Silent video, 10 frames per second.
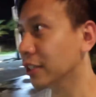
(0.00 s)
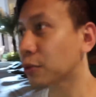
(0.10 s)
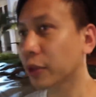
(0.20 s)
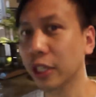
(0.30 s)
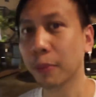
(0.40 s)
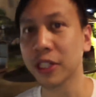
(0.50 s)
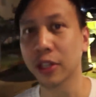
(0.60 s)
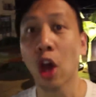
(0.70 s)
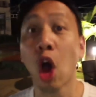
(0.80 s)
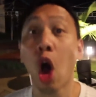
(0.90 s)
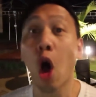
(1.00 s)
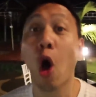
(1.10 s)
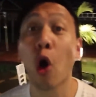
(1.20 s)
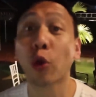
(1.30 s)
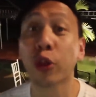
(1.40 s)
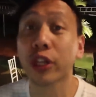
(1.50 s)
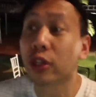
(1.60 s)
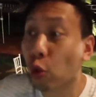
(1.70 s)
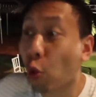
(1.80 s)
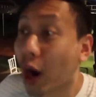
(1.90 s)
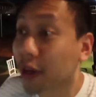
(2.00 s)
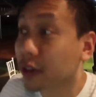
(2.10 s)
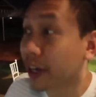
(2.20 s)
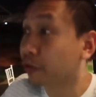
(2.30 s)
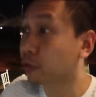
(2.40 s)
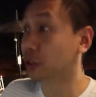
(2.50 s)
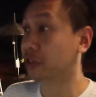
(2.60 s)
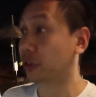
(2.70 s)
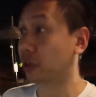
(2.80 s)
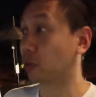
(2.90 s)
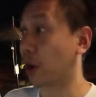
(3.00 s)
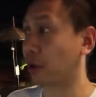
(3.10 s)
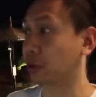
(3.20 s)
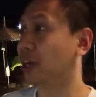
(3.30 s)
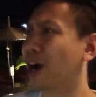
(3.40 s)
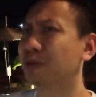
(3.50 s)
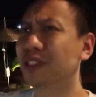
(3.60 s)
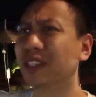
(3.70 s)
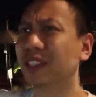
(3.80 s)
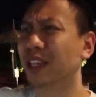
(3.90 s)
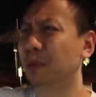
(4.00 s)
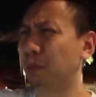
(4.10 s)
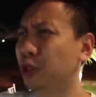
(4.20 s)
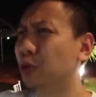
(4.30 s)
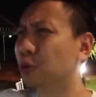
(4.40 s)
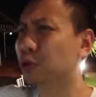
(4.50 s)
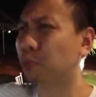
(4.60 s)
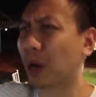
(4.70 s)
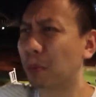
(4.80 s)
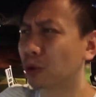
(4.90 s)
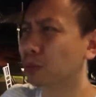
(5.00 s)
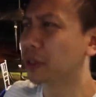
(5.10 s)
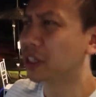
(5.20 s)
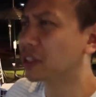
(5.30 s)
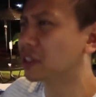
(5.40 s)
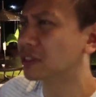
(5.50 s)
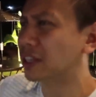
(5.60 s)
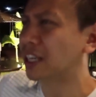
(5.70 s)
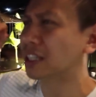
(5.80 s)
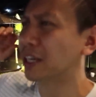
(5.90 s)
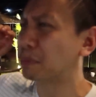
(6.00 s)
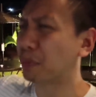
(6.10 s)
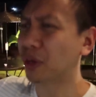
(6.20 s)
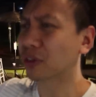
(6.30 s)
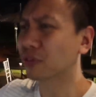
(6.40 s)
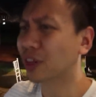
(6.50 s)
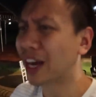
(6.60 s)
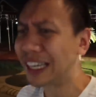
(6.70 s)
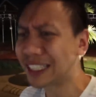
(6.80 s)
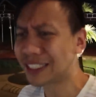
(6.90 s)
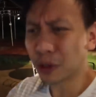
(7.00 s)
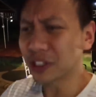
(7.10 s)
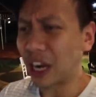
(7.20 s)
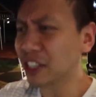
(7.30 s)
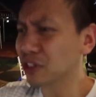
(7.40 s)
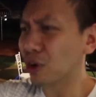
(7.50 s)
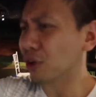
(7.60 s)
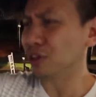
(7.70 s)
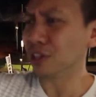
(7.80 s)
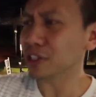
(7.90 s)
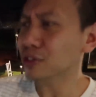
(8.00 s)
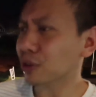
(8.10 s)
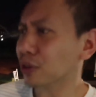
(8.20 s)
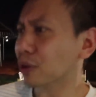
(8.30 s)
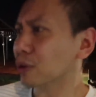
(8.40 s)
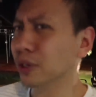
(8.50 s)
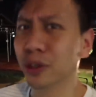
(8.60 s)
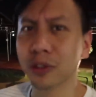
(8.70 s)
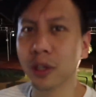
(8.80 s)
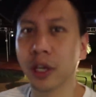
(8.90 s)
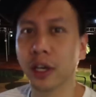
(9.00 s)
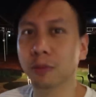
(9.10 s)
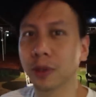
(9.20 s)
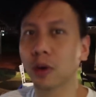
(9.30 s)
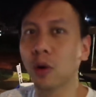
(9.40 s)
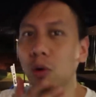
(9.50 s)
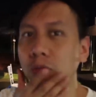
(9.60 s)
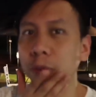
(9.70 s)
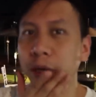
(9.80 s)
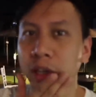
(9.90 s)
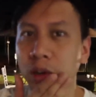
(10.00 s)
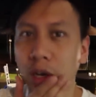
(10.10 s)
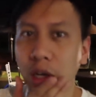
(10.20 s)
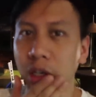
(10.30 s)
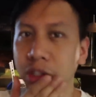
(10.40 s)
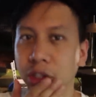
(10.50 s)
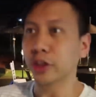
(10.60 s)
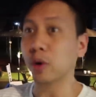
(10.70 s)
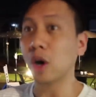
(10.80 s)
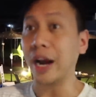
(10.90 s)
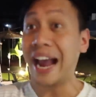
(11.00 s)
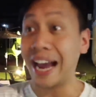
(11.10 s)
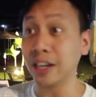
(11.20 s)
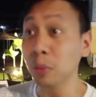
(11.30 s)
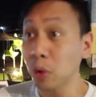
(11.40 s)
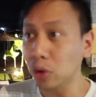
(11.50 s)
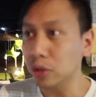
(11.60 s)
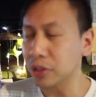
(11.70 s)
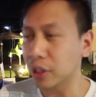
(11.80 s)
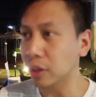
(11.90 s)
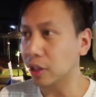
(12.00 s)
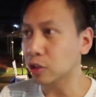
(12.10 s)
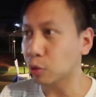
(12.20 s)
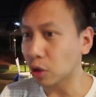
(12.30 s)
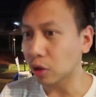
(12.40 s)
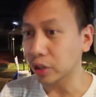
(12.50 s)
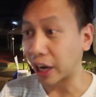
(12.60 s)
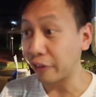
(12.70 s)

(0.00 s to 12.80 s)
It's really amazing. All the wildlife we're seeing around. I'm seeing, like, huge bumblebees and and like butterflies. I saw a lizard earlier today. I'm like, oh my gosh. There are animals in this world.